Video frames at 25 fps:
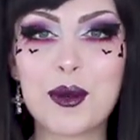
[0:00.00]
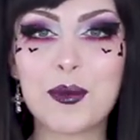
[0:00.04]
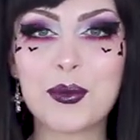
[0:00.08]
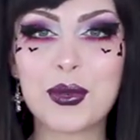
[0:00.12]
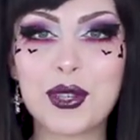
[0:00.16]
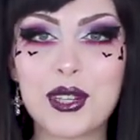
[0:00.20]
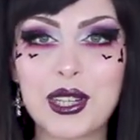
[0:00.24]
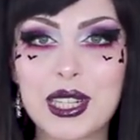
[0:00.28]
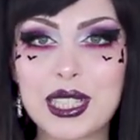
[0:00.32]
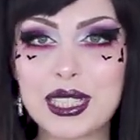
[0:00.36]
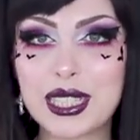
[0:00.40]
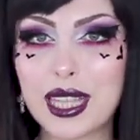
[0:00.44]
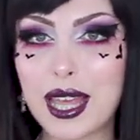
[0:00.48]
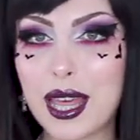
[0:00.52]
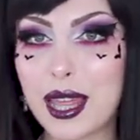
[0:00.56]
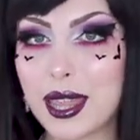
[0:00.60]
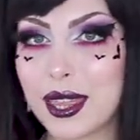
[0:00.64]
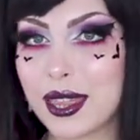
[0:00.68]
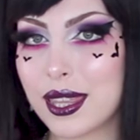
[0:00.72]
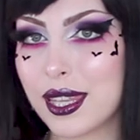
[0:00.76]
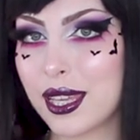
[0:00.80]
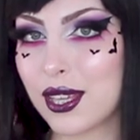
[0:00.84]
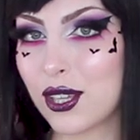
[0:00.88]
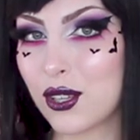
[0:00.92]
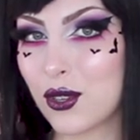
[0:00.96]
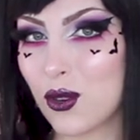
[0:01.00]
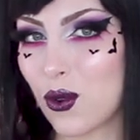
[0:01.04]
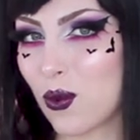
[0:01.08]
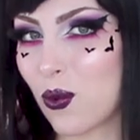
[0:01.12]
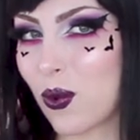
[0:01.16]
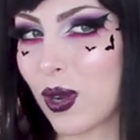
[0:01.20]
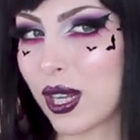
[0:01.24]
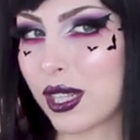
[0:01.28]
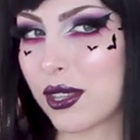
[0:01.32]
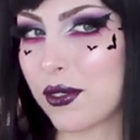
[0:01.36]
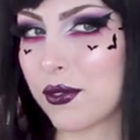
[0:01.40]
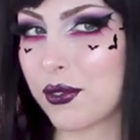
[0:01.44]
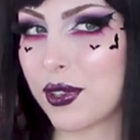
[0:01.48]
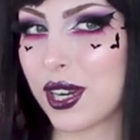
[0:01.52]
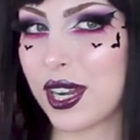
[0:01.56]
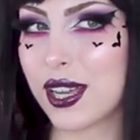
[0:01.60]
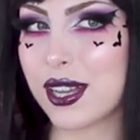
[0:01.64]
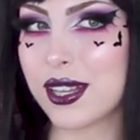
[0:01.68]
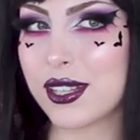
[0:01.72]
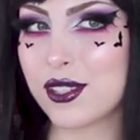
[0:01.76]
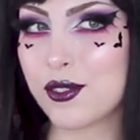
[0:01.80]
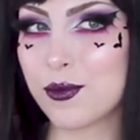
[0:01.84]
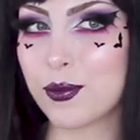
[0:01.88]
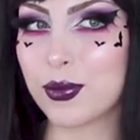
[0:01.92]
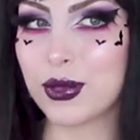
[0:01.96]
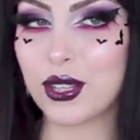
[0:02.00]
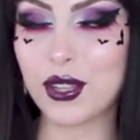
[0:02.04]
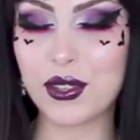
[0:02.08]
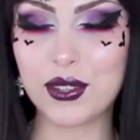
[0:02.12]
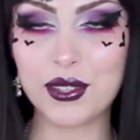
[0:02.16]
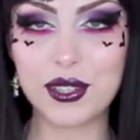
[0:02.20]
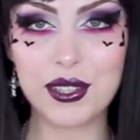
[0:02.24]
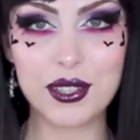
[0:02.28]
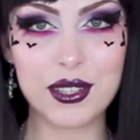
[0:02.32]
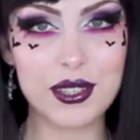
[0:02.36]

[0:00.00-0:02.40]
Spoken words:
But I think white dress, blonde